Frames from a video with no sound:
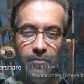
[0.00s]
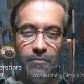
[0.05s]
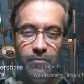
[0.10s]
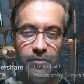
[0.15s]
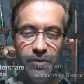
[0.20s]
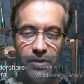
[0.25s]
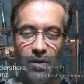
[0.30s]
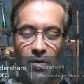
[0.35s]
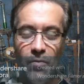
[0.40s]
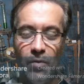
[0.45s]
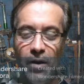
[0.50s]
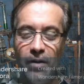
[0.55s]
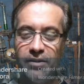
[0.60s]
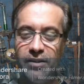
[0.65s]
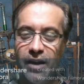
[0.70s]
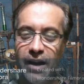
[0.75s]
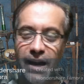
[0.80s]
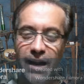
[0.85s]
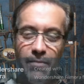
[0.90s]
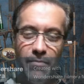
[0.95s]
So while I was
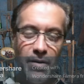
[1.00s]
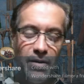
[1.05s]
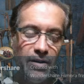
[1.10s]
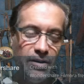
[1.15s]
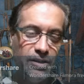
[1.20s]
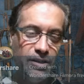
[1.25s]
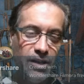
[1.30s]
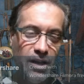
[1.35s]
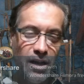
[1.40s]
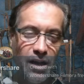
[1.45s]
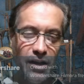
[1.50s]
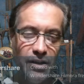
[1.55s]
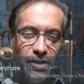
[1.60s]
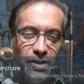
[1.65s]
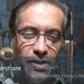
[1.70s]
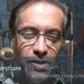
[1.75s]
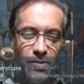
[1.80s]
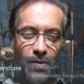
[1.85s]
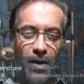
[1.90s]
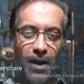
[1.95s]
talking about
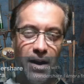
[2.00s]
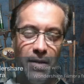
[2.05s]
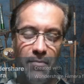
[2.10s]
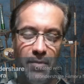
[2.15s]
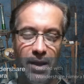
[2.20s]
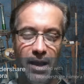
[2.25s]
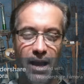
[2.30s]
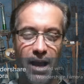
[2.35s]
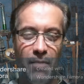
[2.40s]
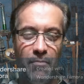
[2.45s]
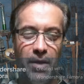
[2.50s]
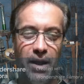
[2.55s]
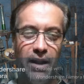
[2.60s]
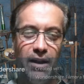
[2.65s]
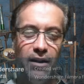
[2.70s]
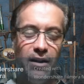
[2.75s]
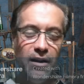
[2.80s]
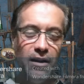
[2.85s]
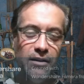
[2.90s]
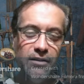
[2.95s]
astronomy, I
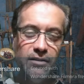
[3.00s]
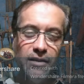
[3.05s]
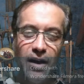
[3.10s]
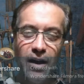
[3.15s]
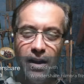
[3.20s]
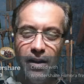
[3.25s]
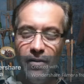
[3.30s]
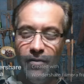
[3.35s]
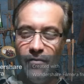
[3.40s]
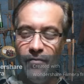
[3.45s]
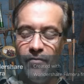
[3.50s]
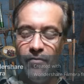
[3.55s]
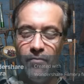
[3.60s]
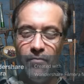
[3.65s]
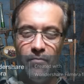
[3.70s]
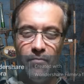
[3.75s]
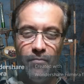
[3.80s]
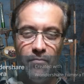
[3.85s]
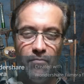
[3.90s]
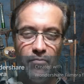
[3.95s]
mean, a lot of
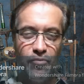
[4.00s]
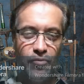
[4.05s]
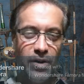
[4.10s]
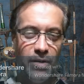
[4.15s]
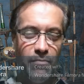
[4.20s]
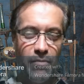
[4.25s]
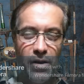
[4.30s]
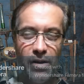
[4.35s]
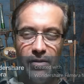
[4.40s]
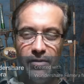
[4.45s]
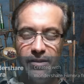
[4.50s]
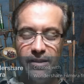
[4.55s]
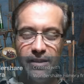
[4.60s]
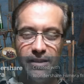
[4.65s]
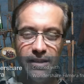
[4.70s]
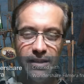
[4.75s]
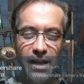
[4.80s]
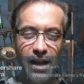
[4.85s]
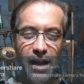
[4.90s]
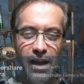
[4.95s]
pre-modern
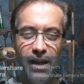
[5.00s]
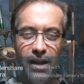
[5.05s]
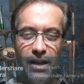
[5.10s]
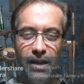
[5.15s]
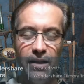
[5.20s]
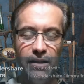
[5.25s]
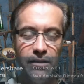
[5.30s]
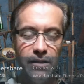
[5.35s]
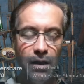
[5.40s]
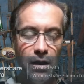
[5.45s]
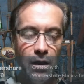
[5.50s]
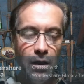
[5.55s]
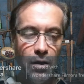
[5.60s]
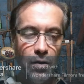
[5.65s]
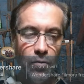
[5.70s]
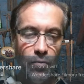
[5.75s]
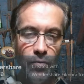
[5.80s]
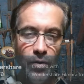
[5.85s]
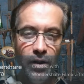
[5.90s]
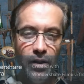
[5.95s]
societies
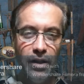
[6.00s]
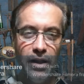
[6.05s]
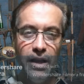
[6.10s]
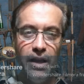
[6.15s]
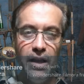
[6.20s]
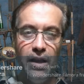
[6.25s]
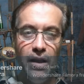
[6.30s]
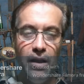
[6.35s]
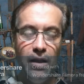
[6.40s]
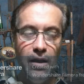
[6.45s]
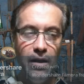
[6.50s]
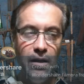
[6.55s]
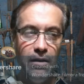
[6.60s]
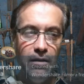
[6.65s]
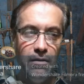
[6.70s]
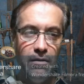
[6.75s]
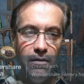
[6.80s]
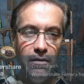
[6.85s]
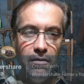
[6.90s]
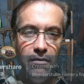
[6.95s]
really
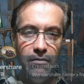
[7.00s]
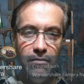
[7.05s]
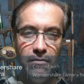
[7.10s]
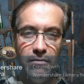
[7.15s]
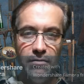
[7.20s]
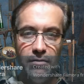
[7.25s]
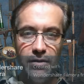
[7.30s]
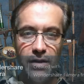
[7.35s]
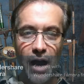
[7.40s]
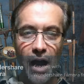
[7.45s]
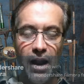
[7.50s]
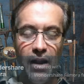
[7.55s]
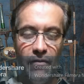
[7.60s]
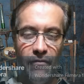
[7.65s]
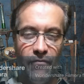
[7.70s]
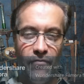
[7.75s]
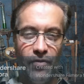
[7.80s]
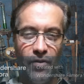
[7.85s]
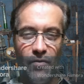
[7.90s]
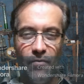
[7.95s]
kind
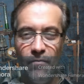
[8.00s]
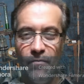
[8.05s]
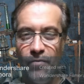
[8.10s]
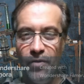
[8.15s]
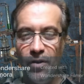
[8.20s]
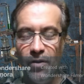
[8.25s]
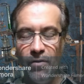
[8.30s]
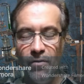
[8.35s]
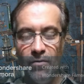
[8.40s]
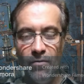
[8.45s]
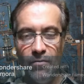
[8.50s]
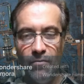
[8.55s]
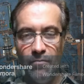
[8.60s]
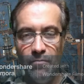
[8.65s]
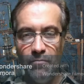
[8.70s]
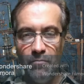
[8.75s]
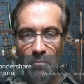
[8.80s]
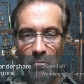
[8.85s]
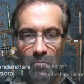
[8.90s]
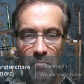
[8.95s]
of their
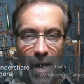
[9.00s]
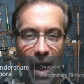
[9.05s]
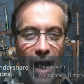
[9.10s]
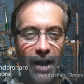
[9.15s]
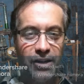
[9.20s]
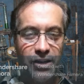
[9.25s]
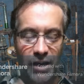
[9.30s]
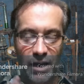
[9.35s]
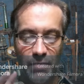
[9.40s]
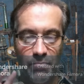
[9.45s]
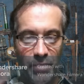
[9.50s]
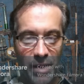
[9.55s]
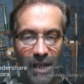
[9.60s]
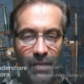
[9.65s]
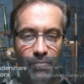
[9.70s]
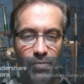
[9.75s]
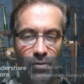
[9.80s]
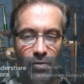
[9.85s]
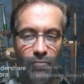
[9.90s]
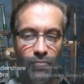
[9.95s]
magic
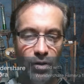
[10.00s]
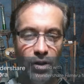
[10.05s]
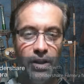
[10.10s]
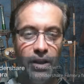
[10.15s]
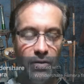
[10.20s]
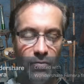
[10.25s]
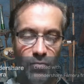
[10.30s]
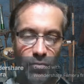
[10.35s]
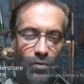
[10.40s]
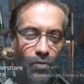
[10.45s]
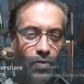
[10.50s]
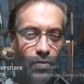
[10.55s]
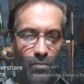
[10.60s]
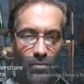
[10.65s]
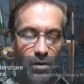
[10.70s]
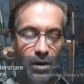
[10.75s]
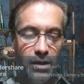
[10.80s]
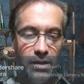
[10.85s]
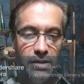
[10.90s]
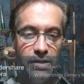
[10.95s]
people really were the
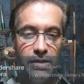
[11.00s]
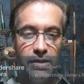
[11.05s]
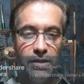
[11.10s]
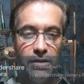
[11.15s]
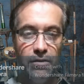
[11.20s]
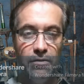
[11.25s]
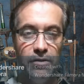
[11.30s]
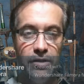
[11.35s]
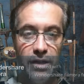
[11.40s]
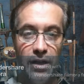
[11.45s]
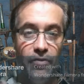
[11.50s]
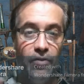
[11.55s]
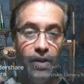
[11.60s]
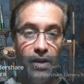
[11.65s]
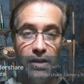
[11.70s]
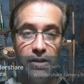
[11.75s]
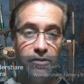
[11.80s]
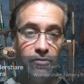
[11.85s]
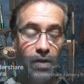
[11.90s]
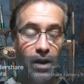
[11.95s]
ones who did the
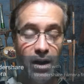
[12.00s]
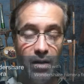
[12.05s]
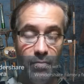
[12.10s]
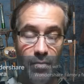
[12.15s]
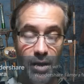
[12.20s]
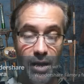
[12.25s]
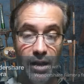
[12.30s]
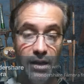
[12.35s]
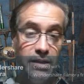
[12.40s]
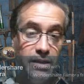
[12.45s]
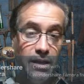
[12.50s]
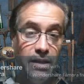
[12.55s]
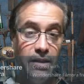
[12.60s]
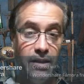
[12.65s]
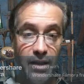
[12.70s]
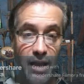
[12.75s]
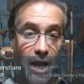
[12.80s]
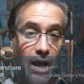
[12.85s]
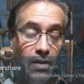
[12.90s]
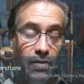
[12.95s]
astronomy and did
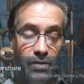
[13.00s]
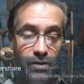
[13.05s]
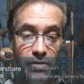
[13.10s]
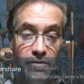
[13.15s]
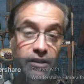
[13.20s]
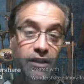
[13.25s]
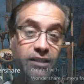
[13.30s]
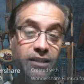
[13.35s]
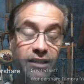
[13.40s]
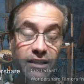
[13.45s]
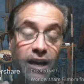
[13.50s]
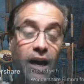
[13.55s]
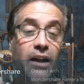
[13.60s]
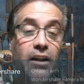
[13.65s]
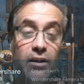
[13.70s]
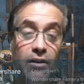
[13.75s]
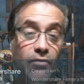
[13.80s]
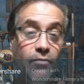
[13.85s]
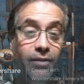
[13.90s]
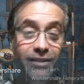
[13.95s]
the calendars. It's not
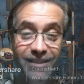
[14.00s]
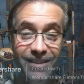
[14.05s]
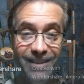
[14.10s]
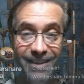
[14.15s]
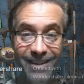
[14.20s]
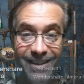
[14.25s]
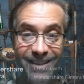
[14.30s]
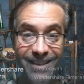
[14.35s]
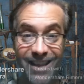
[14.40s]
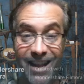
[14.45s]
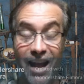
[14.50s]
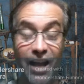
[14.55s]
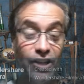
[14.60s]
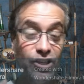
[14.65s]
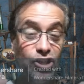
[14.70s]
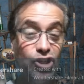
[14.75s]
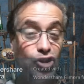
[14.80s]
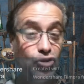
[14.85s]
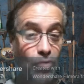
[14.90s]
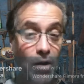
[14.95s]
a coincidence that
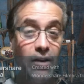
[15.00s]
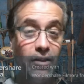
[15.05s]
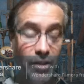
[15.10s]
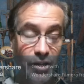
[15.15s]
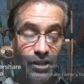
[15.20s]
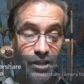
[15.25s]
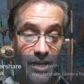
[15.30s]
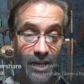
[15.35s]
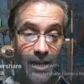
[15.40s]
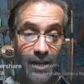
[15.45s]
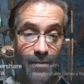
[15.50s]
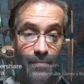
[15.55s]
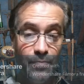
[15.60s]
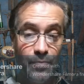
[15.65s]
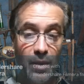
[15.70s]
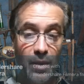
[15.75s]
astrology